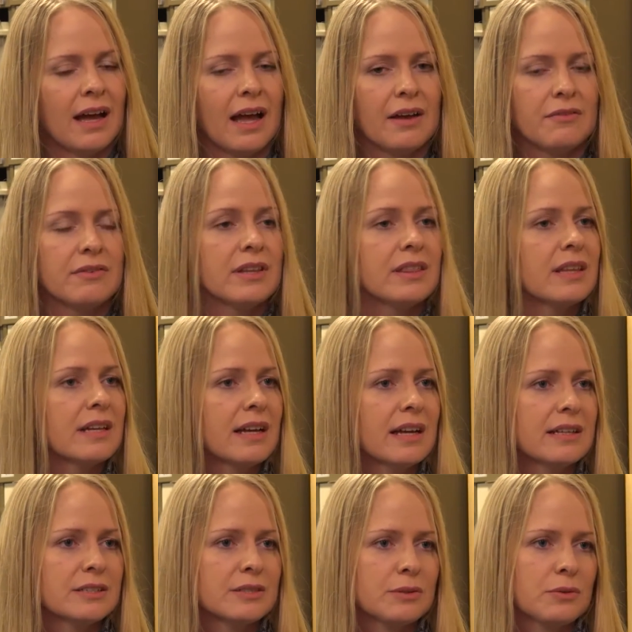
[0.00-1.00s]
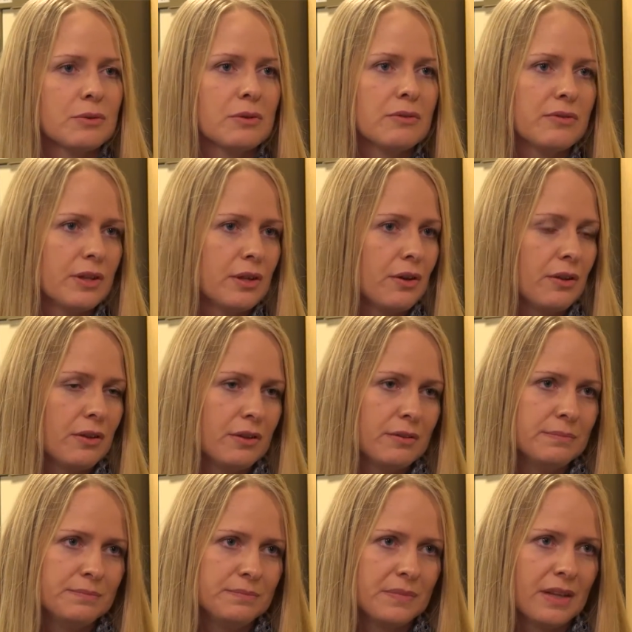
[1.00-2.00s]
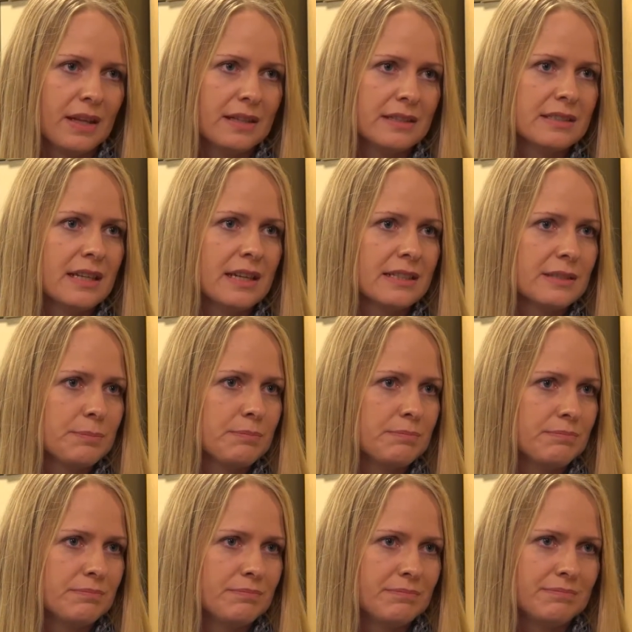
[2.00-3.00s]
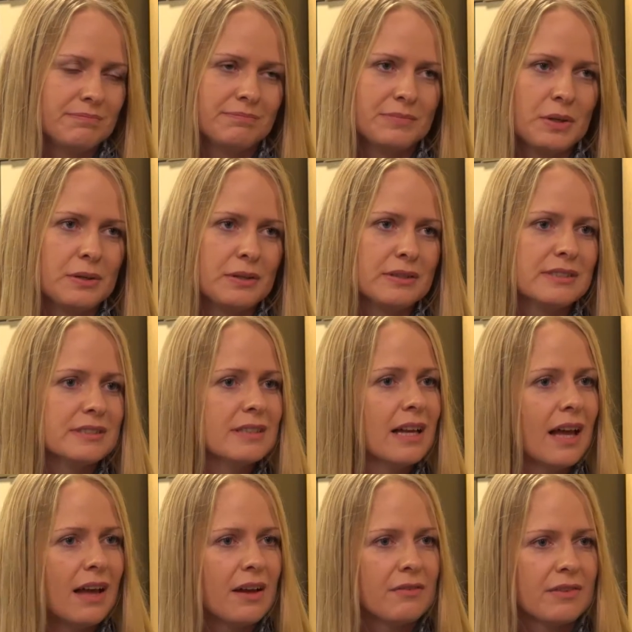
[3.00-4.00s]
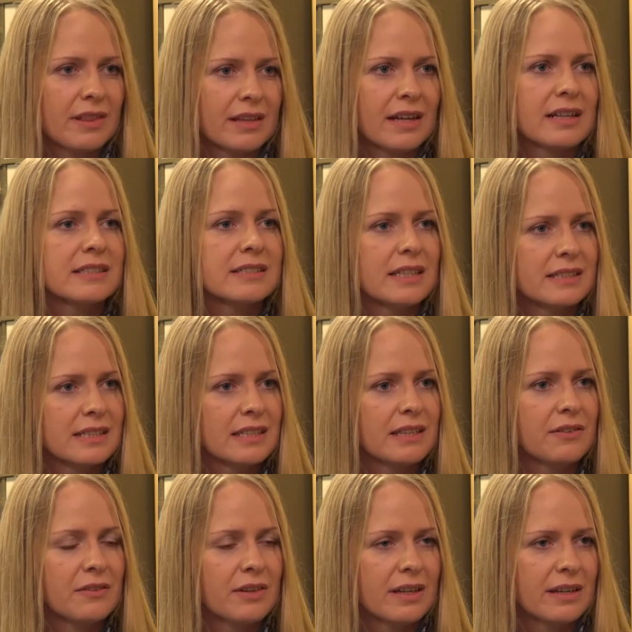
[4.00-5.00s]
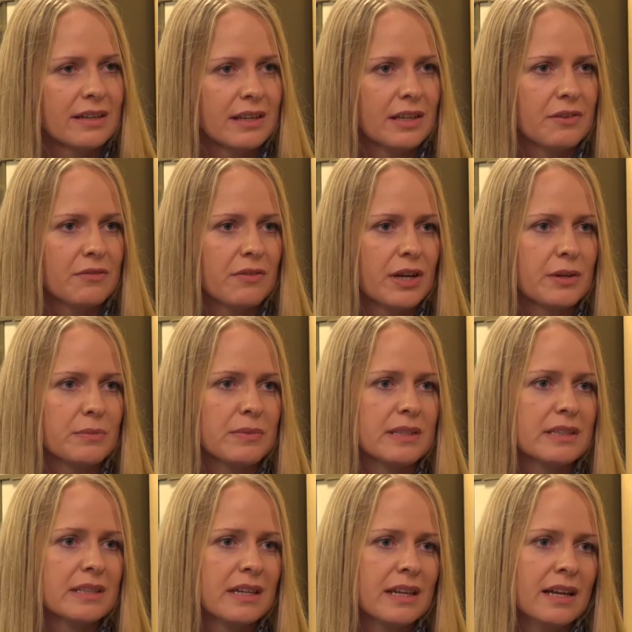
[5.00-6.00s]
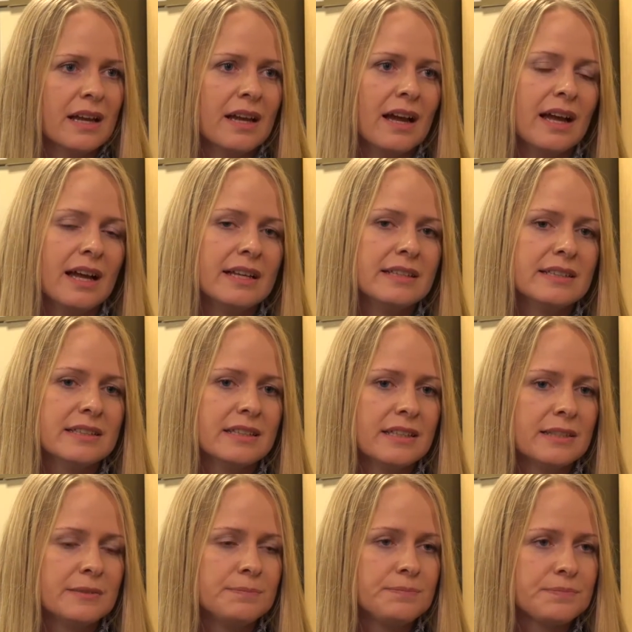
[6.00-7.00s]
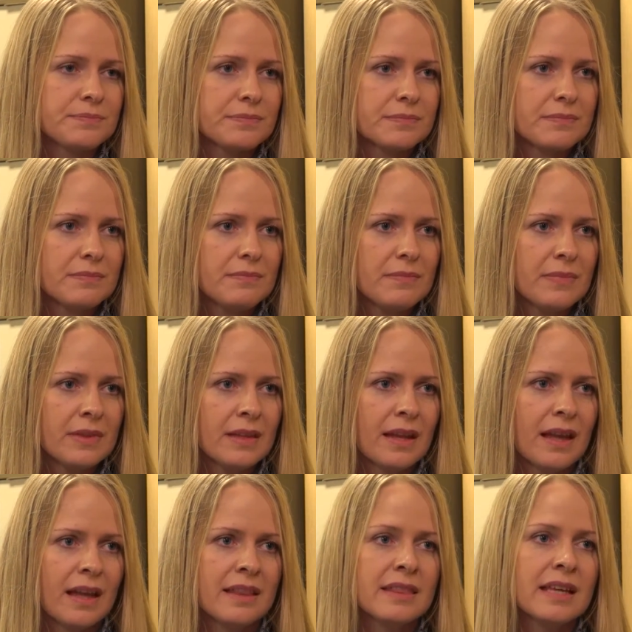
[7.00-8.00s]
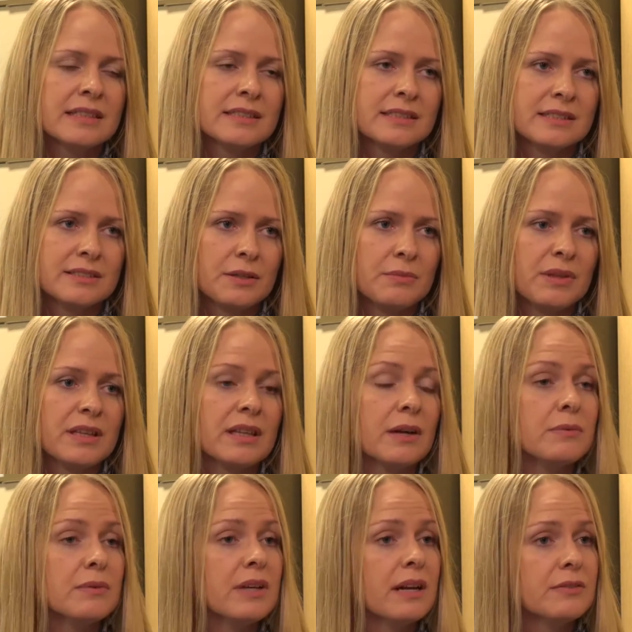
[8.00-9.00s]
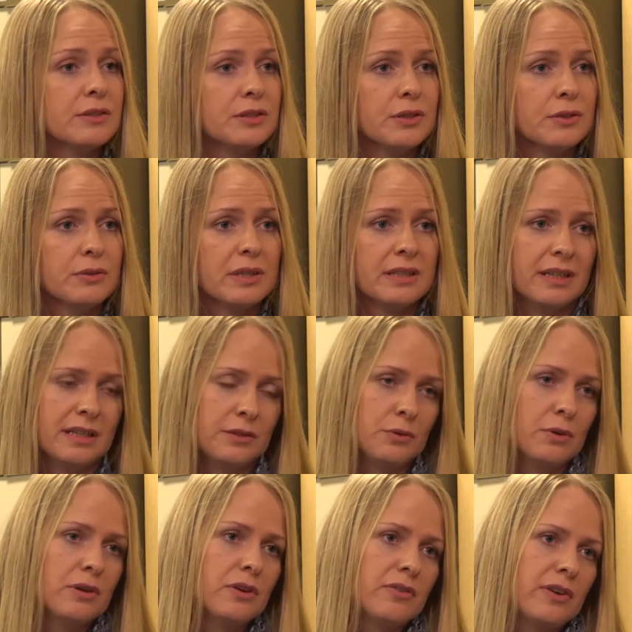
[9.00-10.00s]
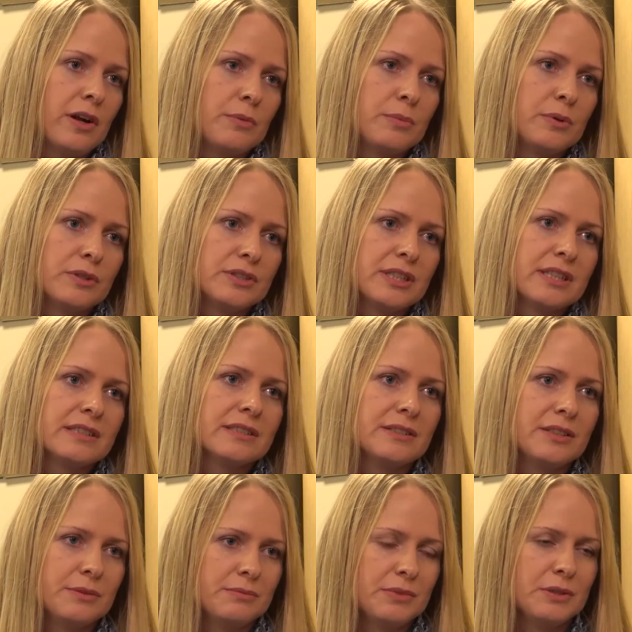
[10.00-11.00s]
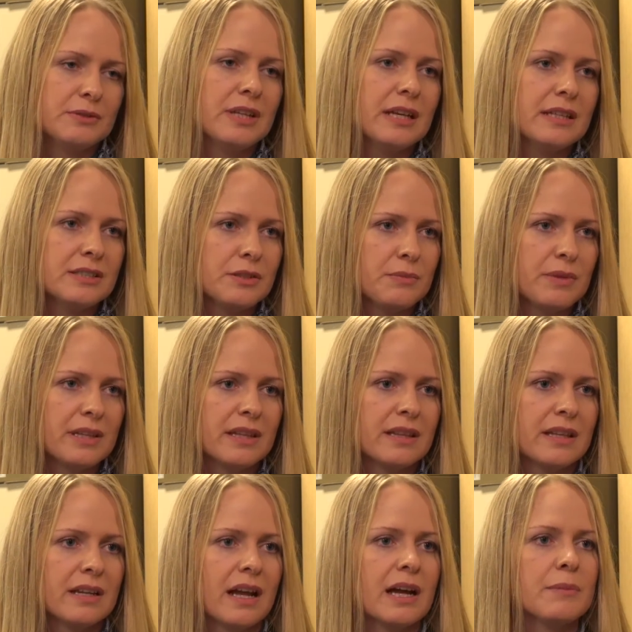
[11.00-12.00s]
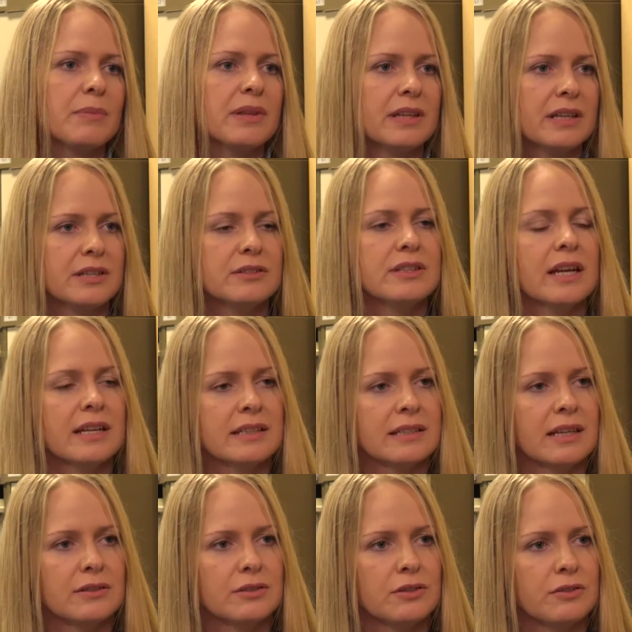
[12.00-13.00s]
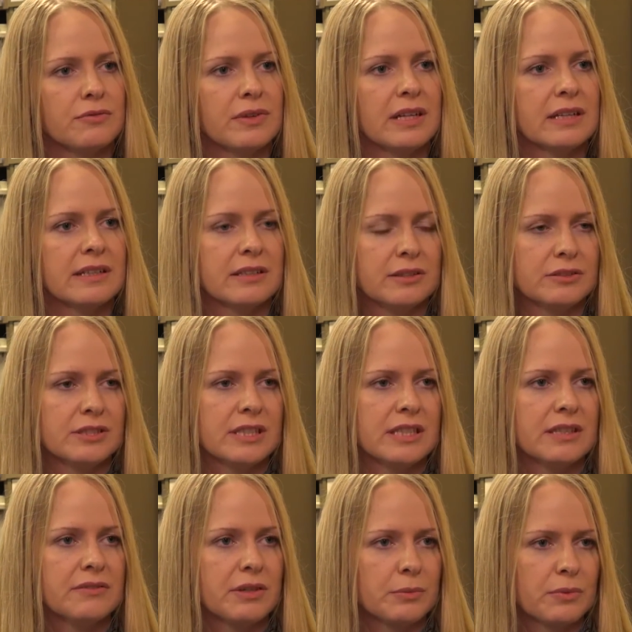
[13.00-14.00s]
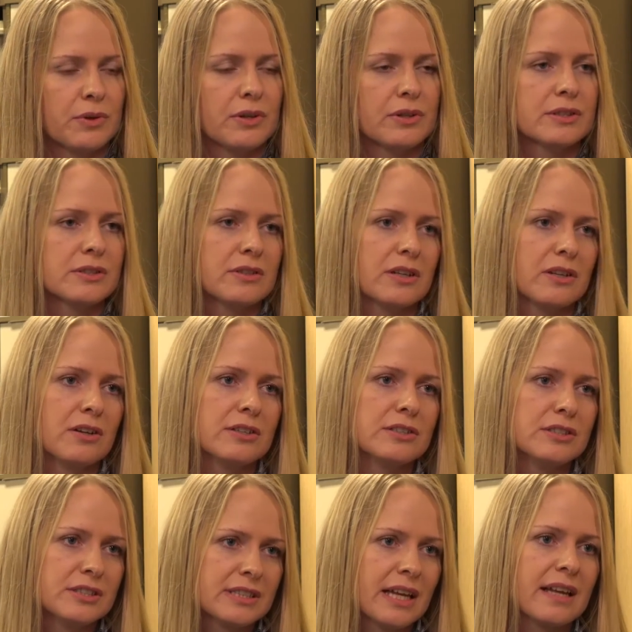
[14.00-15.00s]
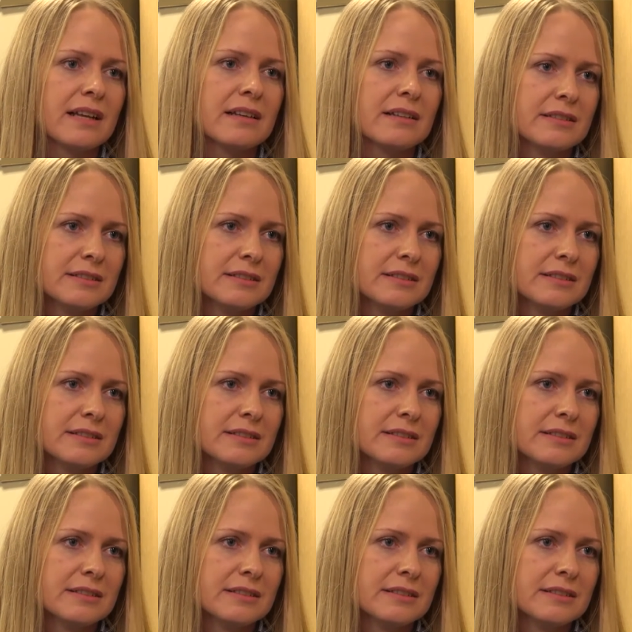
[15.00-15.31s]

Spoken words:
everything else, all of the other insects, birds, everything else that's in the environment. And that's something that we have to do in all of our projects. You test something in the lab and then you take it out to the field and you see if it works on a larger scale.